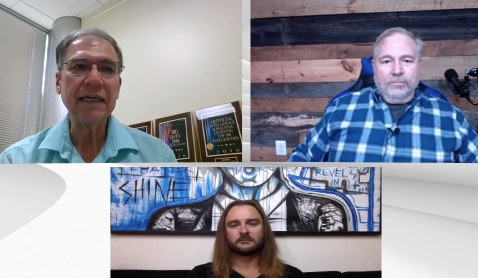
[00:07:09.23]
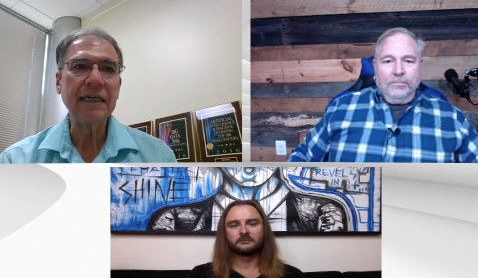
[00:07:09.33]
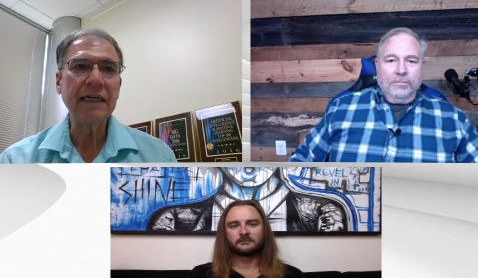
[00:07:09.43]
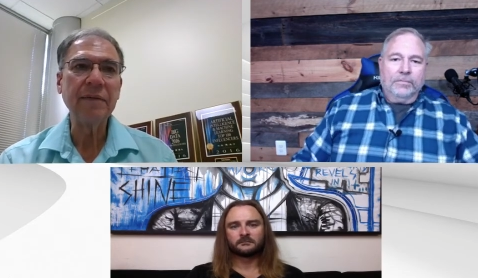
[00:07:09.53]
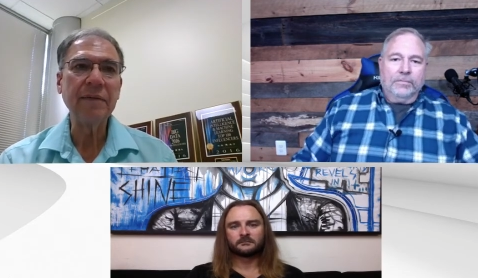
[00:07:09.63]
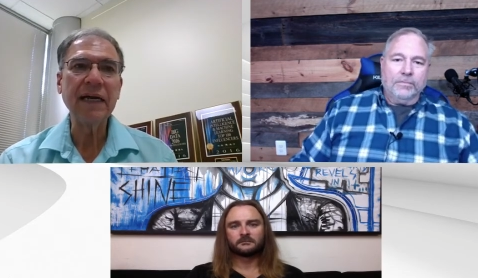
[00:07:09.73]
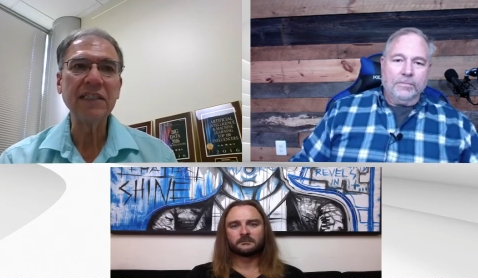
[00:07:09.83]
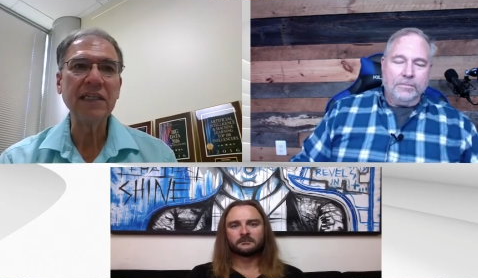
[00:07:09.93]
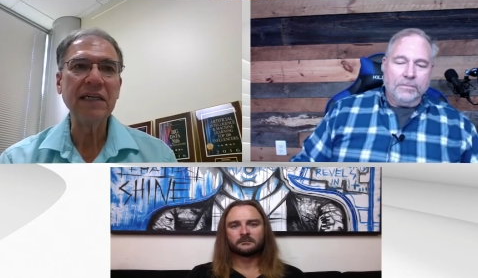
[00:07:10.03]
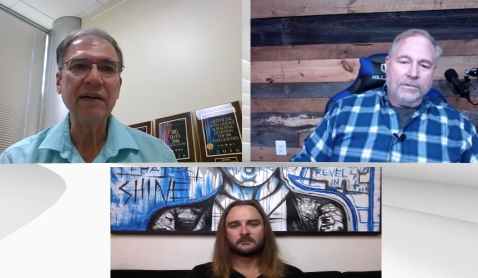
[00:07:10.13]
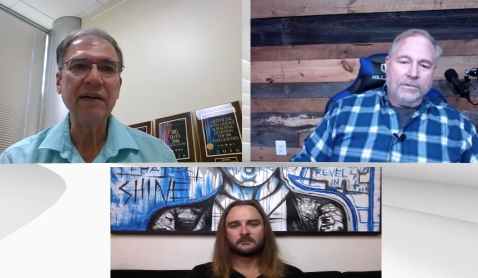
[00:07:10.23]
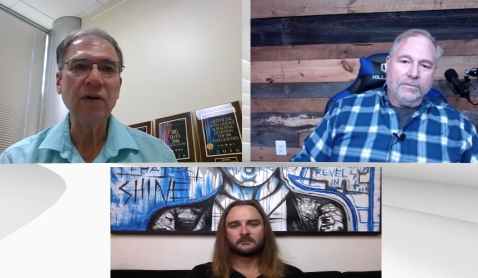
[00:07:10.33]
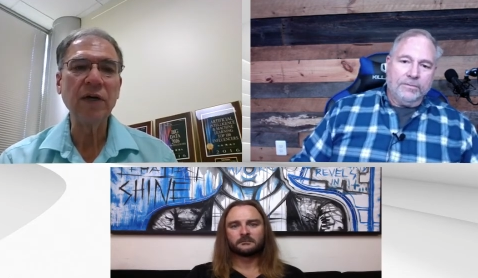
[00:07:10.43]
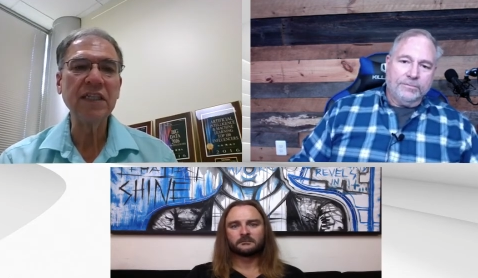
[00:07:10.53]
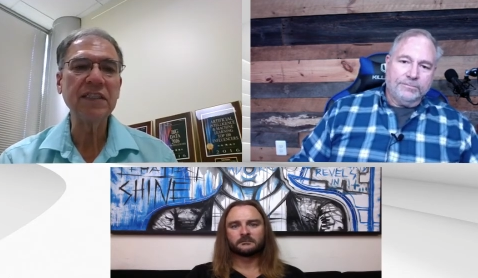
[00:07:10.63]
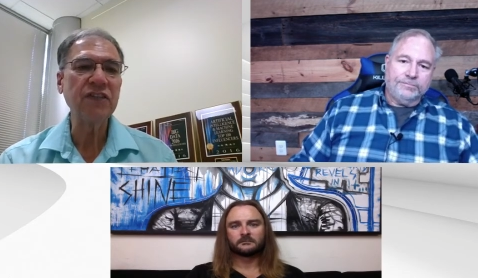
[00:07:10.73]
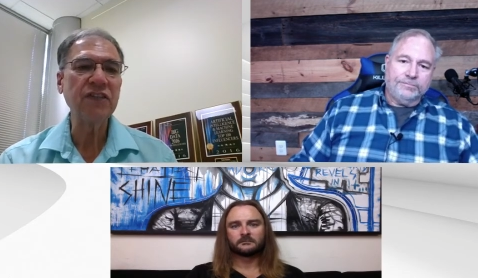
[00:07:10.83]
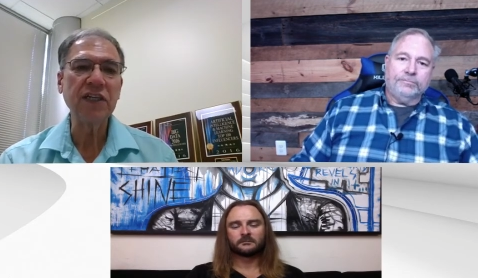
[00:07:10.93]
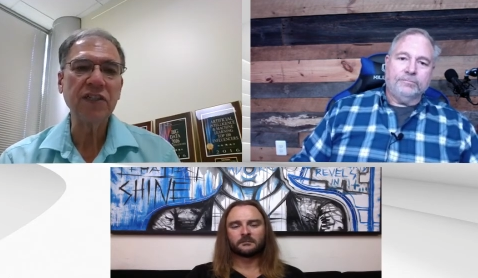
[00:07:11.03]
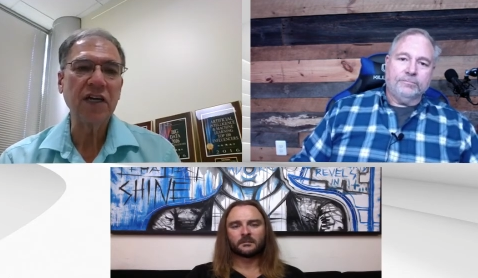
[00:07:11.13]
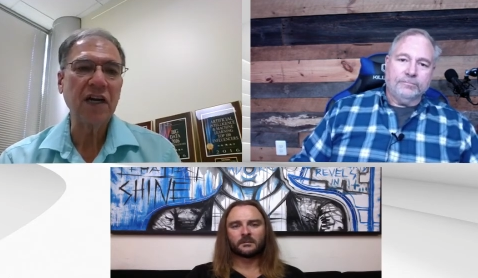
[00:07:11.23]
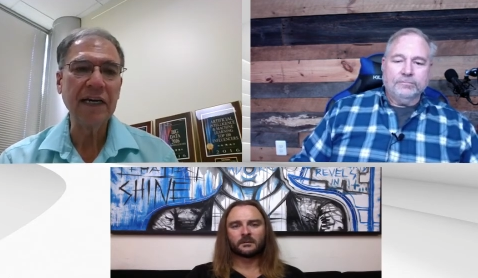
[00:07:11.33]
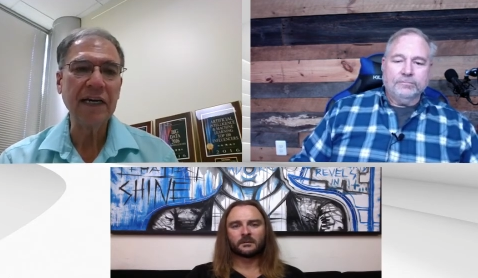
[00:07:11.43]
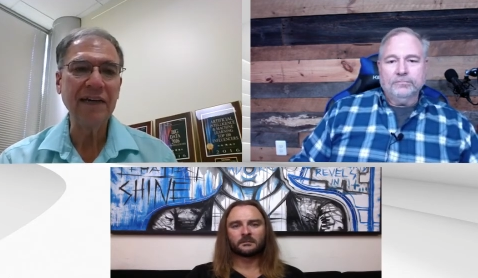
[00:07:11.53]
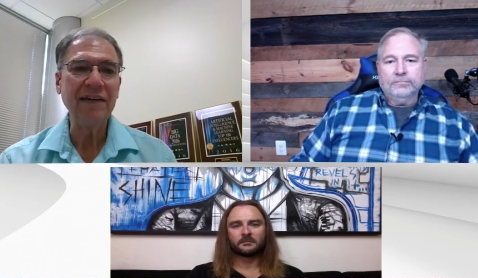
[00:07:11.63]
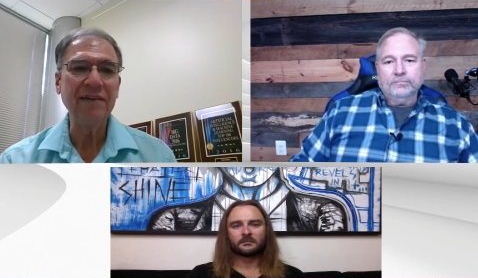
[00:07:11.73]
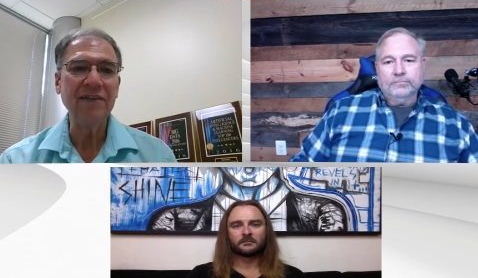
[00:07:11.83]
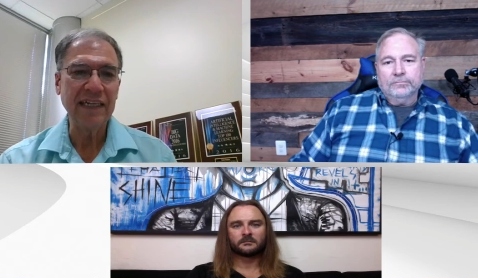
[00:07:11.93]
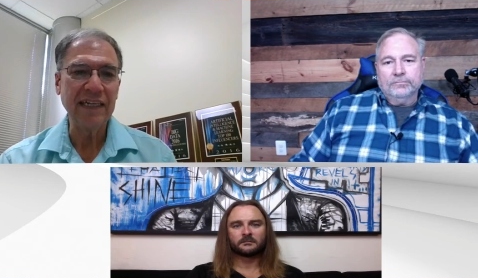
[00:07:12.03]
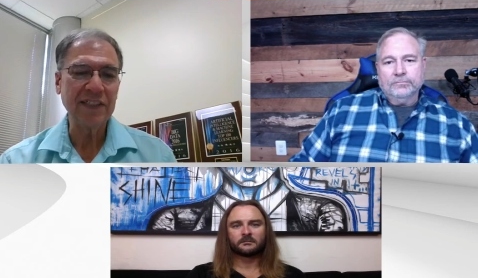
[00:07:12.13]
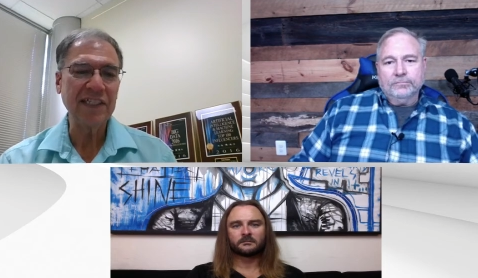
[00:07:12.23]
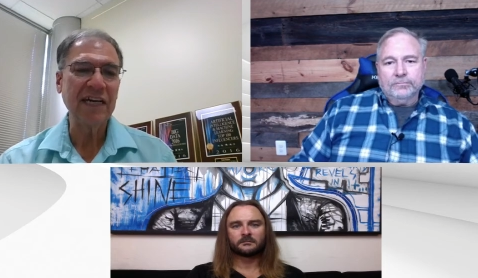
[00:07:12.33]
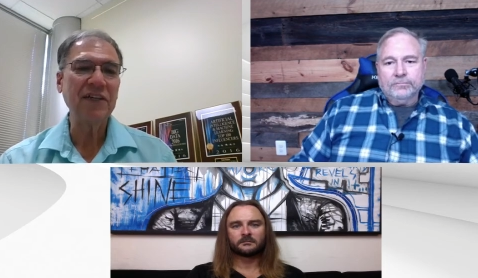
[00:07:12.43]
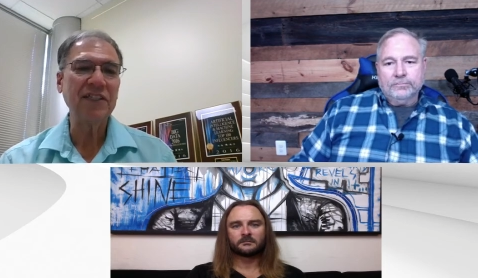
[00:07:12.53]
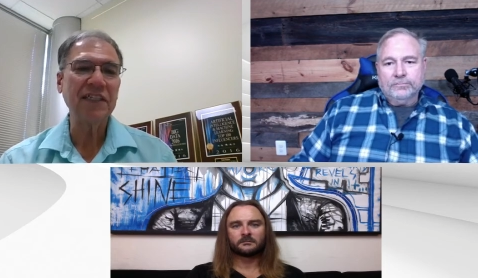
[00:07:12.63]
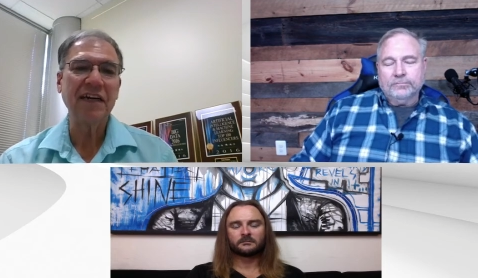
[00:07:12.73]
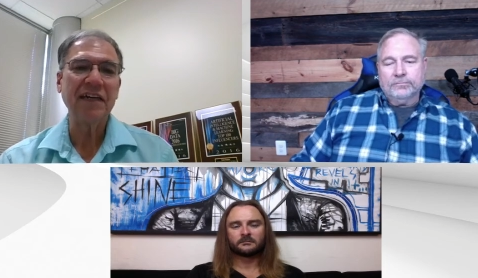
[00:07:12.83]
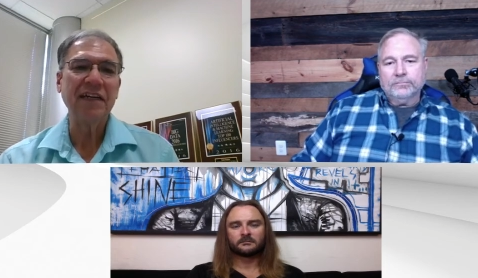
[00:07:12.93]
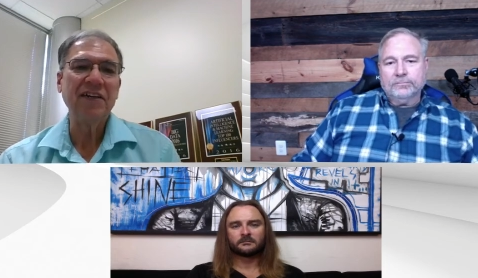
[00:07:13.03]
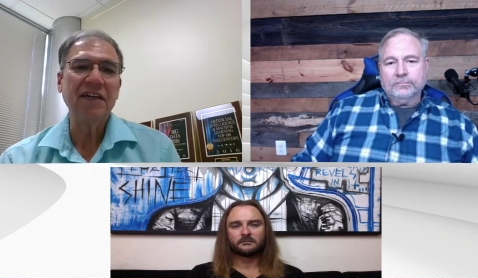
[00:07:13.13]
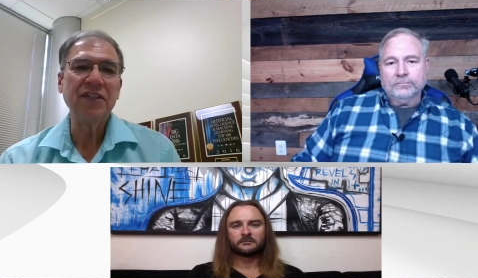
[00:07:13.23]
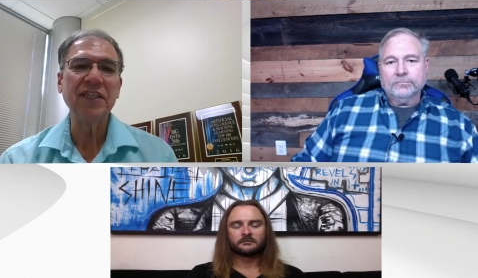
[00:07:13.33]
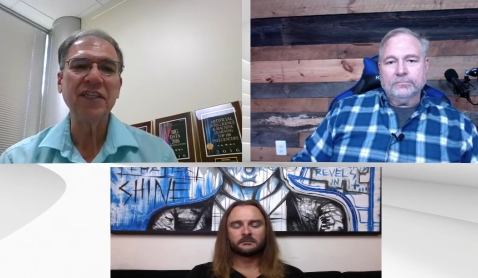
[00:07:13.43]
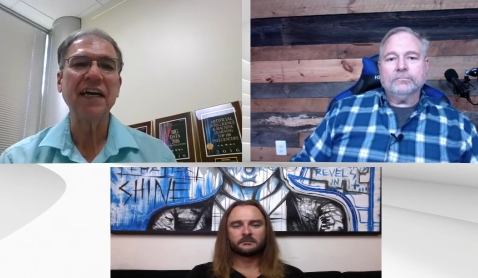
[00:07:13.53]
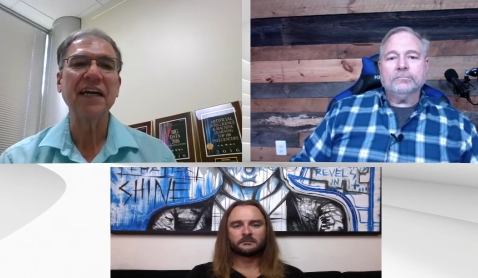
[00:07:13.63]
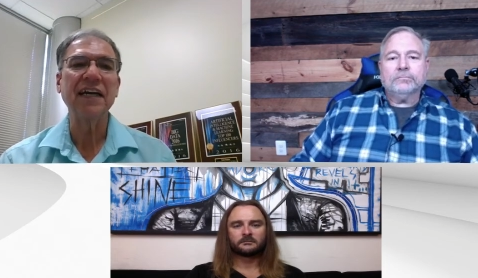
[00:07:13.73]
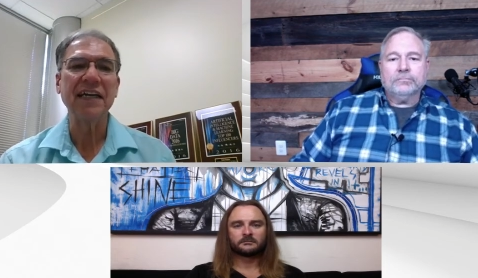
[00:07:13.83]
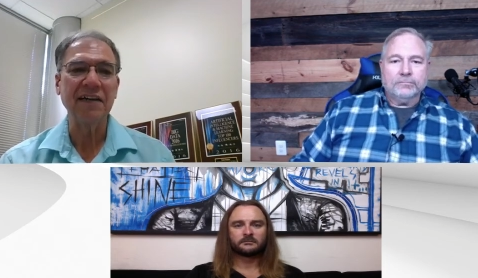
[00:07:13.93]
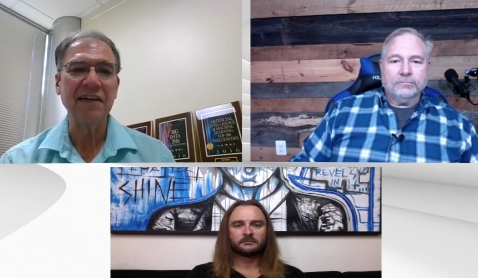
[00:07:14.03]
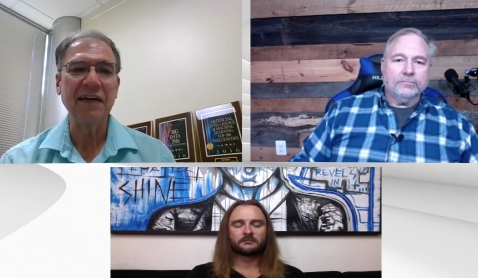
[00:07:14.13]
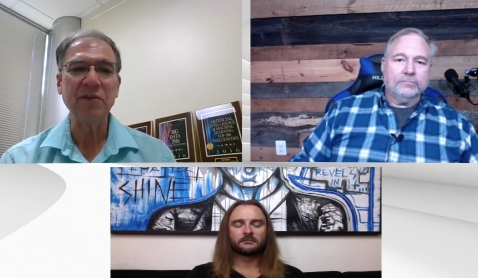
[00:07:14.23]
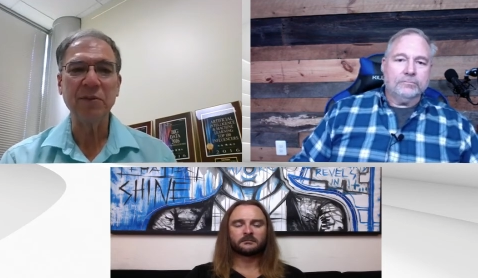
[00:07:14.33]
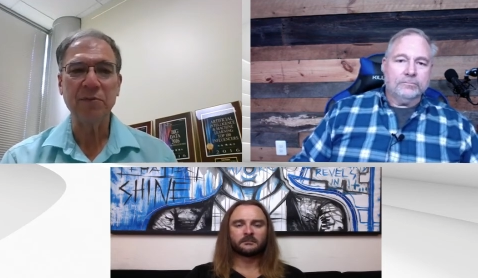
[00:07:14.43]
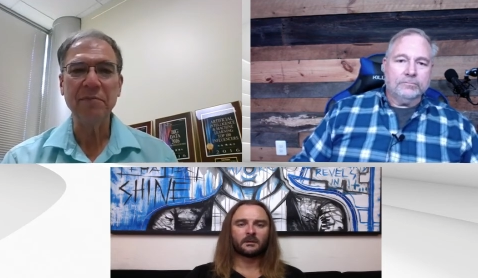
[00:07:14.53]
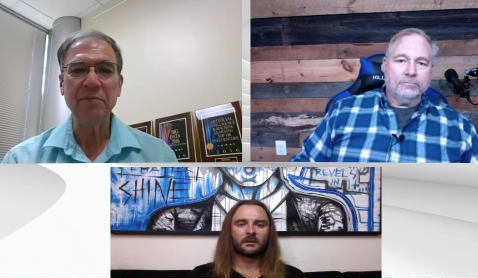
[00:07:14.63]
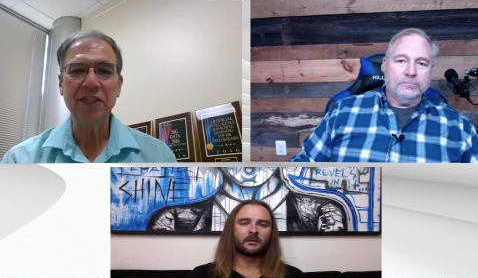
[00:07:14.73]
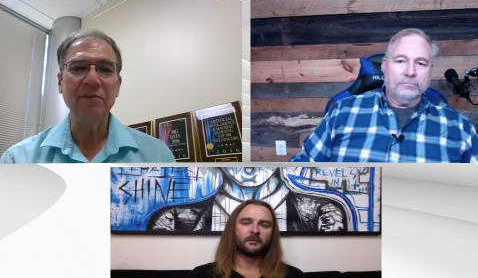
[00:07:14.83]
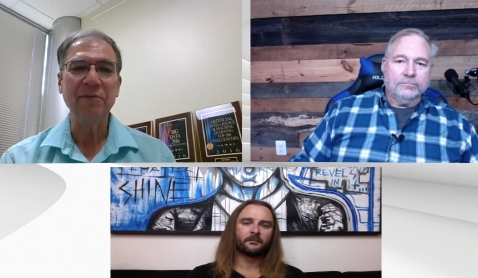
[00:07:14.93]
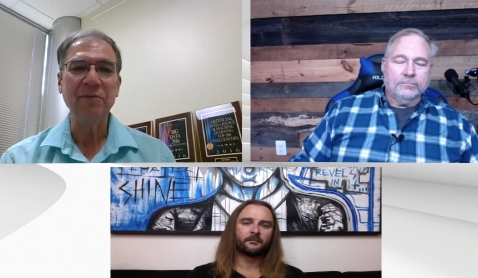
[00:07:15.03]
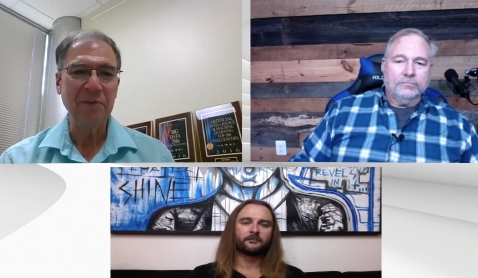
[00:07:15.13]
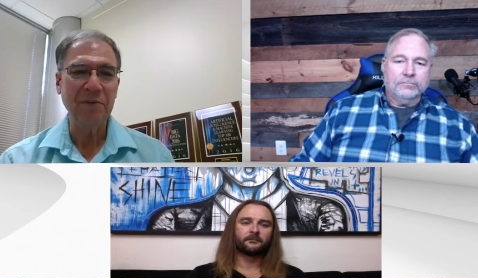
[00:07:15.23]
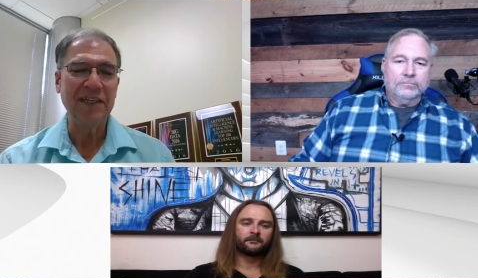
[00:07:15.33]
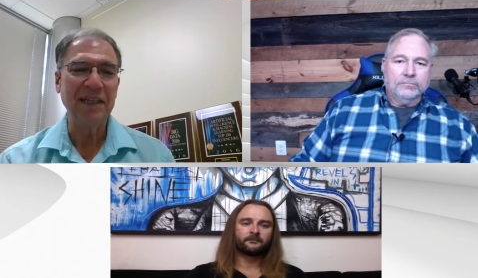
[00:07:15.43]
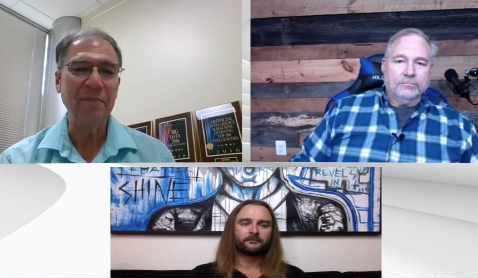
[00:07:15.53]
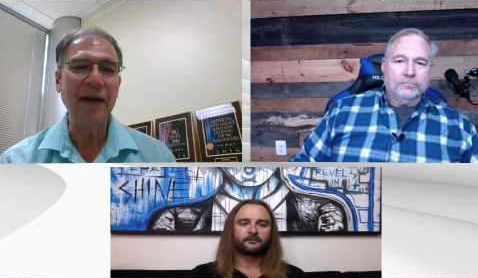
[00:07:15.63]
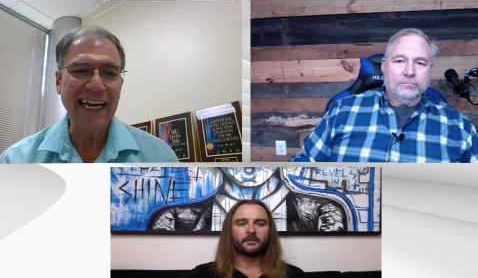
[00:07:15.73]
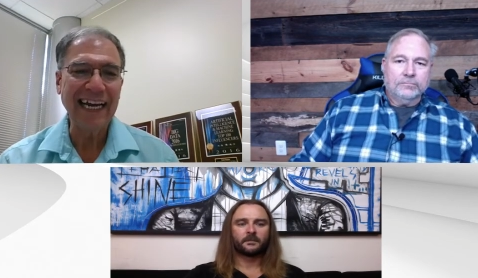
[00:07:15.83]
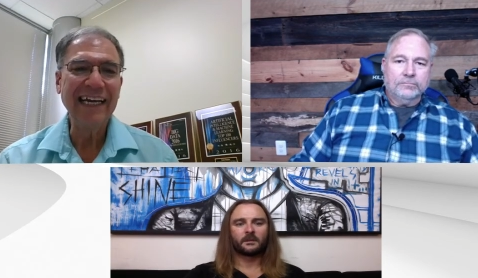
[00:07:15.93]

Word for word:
Speaker 1: Uh, in the past, you know, one size fits all, right? You used to have a savings account and you have a checking account, and that was pretty much it when you went to the